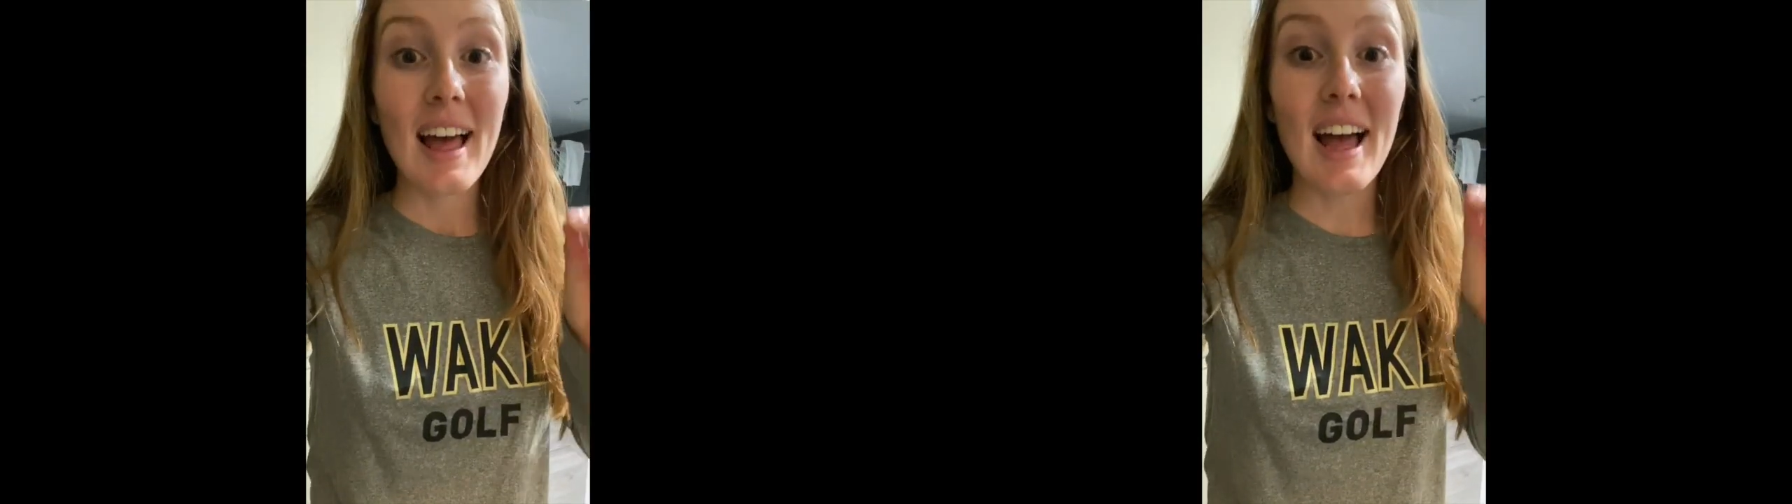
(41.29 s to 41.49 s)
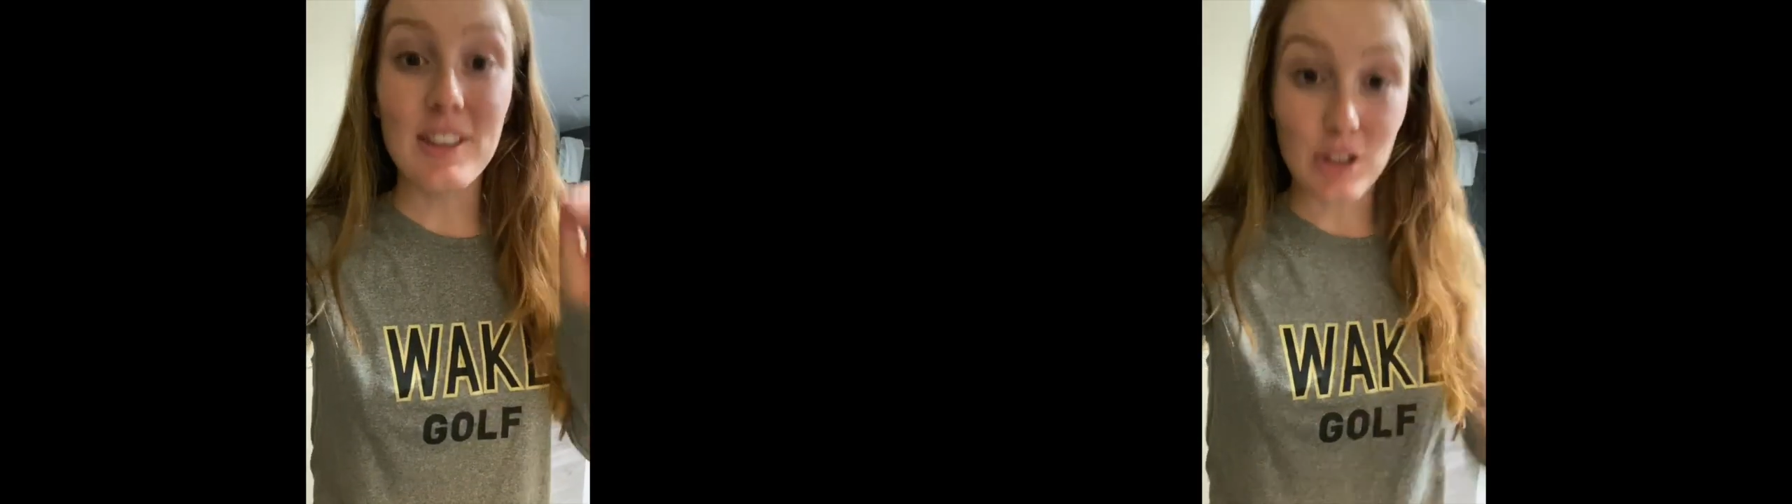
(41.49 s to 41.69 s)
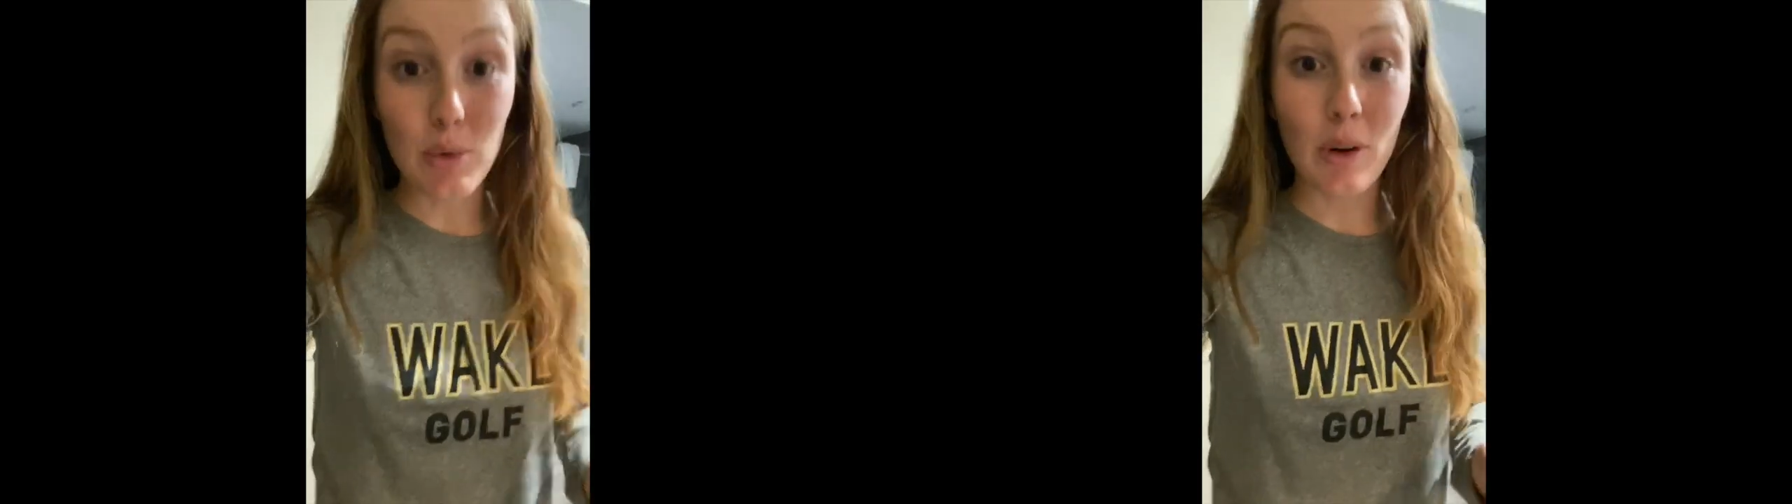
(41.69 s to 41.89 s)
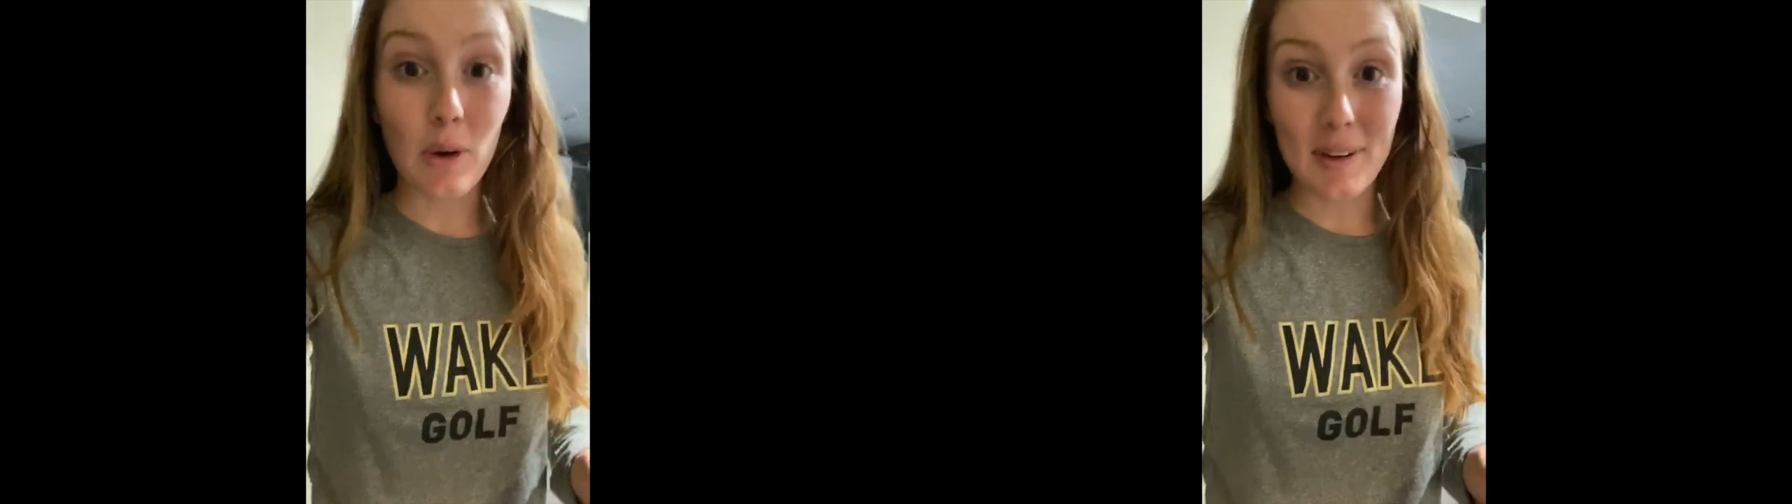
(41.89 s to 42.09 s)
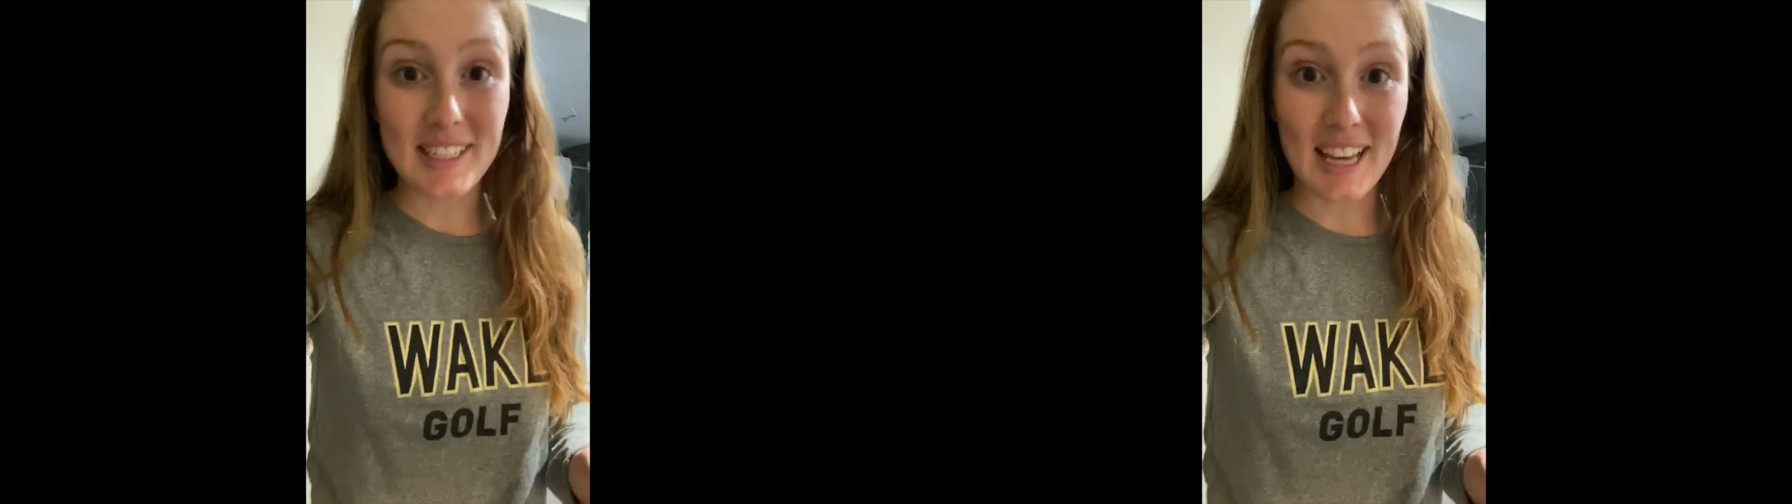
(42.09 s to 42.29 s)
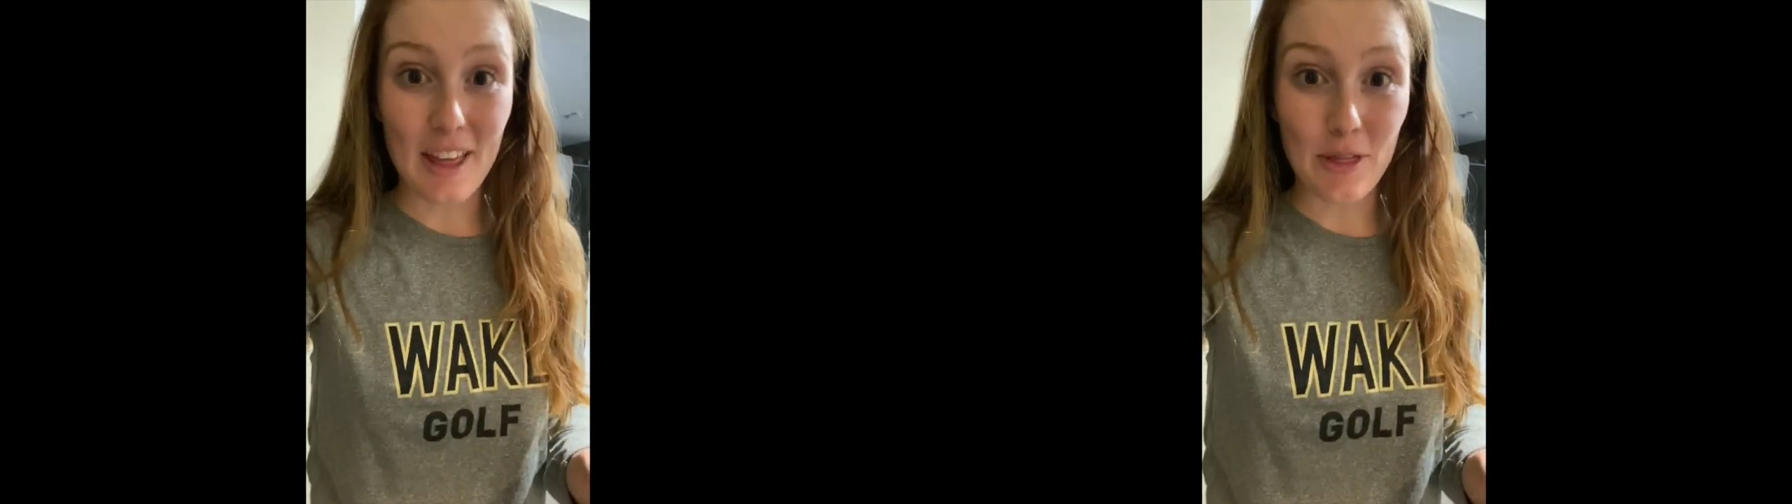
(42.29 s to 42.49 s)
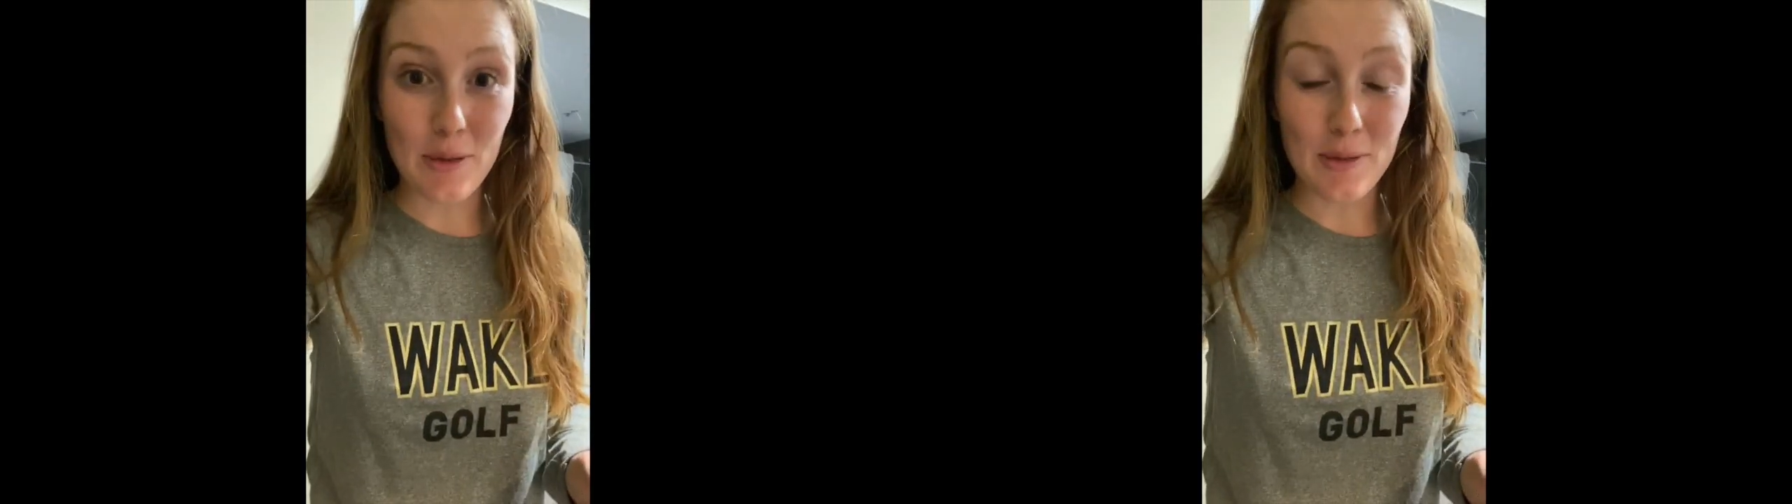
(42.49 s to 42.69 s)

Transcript: and you are going to get through